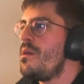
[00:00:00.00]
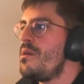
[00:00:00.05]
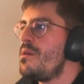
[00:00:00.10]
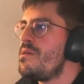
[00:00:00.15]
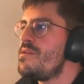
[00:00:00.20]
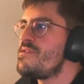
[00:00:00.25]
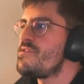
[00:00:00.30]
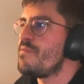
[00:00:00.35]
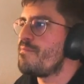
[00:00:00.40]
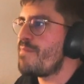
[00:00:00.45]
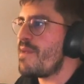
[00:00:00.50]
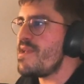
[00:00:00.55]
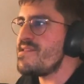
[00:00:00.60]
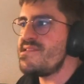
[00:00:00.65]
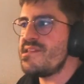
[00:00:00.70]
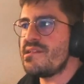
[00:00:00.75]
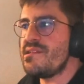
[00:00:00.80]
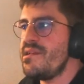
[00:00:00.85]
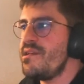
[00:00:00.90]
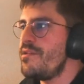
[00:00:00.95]
So
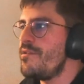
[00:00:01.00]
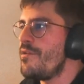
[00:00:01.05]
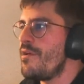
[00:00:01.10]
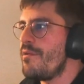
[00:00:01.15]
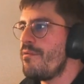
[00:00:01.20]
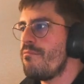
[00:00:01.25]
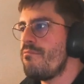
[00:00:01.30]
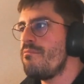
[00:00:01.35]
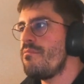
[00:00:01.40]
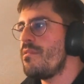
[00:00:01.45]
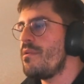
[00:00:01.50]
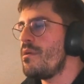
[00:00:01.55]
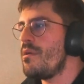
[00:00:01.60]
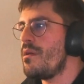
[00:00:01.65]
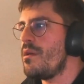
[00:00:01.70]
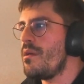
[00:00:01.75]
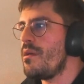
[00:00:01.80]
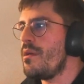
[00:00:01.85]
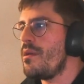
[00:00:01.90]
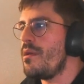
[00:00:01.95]
basically,
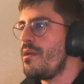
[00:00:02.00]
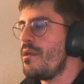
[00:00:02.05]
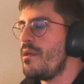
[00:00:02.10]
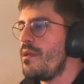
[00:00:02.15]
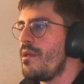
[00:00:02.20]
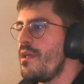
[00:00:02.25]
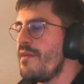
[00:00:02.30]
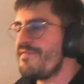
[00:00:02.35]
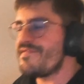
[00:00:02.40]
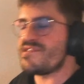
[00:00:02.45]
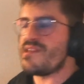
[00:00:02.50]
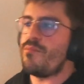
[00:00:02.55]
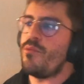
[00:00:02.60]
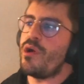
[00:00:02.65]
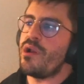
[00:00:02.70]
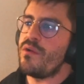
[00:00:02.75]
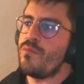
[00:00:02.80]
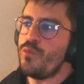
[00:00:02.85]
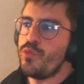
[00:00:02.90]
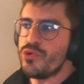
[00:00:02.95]
if
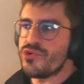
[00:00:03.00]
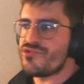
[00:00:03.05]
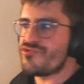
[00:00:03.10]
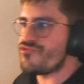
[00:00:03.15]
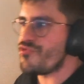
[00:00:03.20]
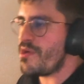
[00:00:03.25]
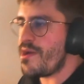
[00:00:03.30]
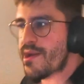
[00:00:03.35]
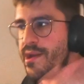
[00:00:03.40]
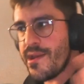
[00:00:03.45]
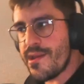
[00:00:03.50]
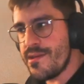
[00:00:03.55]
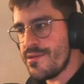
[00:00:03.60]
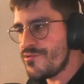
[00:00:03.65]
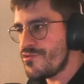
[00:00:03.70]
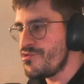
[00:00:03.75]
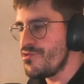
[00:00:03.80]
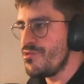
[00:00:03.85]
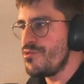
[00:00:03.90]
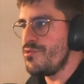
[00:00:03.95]
someone would try
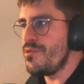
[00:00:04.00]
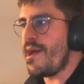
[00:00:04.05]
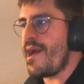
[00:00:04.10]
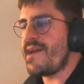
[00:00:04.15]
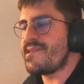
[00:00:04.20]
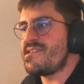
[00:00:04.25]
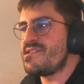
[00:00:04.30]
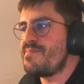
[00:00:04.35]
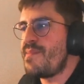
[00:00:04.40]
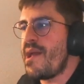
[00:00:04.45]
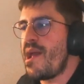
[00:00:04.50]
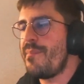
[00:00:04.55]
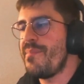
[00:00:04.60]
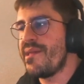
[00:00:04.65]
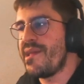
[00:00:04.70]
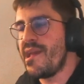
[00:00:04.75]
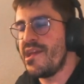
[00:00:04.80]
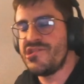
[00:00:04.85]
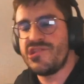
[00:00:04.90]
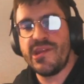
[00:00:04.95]
to access my
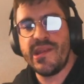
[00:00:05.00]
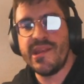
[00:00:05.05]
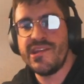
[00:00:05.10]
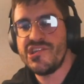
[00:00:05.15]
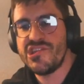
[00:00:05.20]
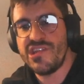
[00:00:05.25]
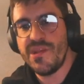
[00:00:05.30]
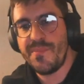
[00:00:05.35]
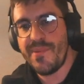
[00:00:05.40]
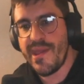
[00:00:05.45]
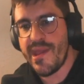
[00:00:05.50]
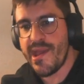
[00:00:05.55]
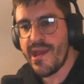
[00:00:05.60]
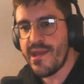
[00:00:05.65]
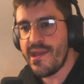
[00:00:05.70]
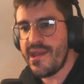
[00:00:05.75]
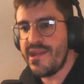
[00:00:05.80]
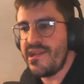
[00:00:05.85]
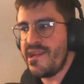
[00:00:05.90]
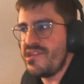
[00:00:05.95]
application in
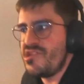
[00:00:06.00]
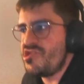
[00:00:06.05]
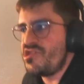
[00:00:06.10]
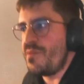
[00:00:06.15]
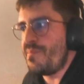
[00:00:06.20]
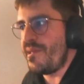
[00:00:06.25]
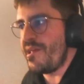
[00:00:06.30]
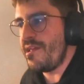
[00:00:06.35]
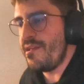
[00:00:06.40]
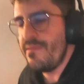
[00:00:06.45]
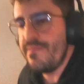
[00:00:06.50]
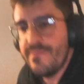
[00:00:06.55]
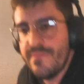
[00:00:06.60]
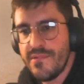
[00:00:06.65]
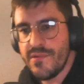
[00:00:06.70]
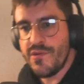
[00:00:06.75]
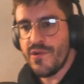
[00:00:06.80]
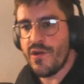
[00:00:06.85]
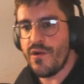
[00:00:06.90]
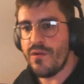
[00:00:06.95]
HTTP,
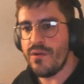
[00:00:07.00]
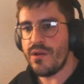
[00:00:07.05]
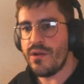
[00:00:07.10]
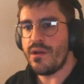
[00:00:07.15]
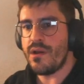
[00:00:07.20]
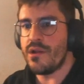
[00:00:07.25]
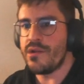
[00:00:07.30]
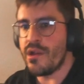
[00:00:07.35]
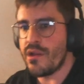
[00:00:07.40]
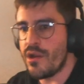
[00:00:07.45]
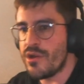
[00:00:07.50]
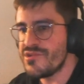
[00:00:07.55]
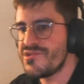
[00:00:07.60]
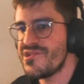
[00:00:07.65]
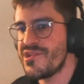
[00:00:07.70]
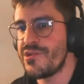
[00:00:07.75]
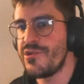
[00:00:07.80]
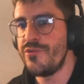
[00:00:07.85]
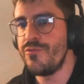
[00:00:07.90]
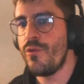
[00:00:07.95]
in an
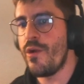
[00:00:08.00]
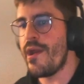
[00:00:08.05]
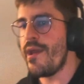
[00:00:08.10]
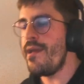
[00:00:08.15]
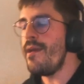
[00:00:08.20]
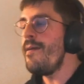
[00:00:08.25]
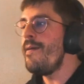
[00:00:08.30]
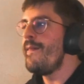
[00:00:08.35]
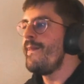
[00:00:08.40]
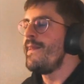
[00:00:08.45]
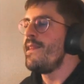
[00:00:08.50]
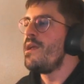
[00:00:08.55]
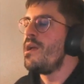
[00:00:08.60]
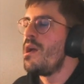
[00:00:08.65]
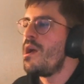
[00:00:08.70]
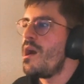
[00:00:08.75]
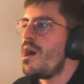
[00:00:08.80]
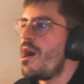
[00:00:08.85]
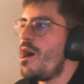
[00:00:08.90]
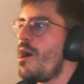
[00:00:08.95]
unsecure way,
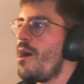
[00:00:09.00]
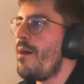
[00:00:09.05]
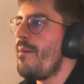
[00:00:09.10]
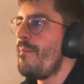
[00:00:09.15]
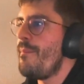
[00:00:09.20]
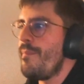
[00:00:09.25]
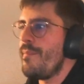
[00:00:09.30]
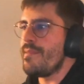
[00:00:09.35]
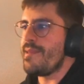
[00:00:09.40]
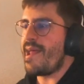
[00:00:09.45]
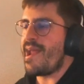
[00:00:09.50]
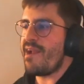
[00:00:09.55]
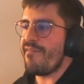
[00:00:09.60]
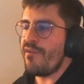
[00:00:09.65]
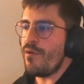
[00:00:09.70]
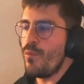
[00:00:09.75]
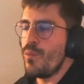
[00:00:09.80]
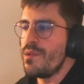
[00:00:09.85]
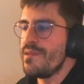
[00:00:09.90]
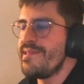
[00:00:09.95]

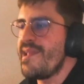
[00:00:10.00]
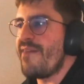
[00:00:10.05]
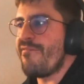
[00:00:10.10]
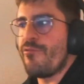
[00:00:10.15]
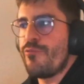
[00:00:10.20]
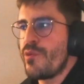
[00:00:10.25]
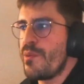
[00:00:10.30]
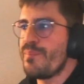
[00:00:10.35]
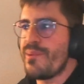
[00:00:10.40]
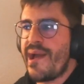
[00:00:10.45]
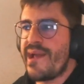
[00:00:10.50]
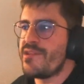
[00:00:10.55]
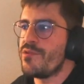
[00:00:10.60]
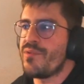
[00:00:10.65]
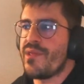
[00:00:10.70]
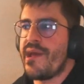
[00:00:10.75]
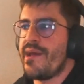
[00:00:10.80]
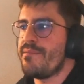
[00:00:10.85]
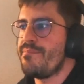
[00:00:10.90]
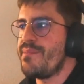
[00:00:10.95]
Laravel will never reply to
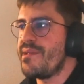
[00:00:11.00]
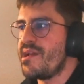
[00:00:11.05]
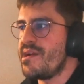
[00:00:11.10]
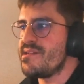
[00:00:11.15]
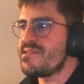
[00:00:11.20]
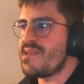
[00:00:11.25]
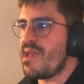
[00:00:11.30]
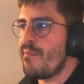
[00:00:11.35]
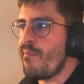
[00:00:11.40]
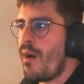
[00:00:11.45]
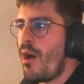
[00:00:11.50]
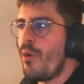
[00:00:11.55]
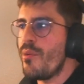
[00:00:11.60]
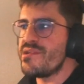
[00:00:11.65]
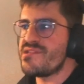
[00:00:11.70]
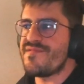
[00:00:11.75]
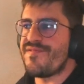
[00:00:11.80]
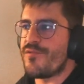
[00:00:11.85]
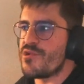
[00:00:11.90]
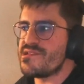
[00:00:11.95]
that because I'm
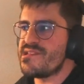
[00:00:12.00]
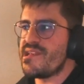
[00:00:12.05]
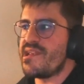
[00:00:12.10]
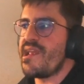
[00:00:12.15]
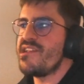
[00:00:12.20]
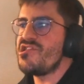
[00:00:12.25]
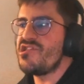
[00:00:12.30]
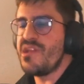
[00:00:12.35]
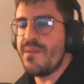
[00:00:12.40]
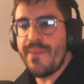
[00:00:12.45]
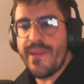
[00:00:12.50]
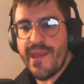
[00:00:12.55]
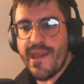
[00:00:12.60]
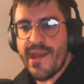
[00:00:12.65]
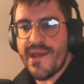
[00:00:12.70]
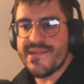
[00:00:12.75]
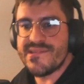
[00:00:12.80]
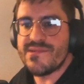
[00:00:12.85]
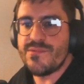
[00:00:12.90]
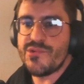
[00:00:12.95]
always forcing
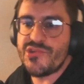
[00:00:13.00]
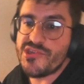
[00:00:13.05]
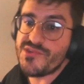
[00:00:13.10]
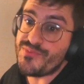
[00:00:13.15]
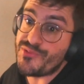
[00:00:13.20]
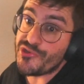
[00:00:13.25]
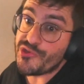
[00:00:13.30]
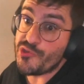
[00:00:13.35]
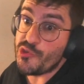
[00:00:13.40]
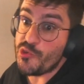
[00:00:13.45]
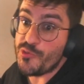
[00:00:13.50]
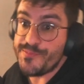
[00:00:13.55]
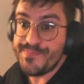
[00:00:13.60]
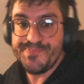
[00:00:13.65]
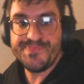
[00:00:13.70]
HTTPS, which is pretty cool.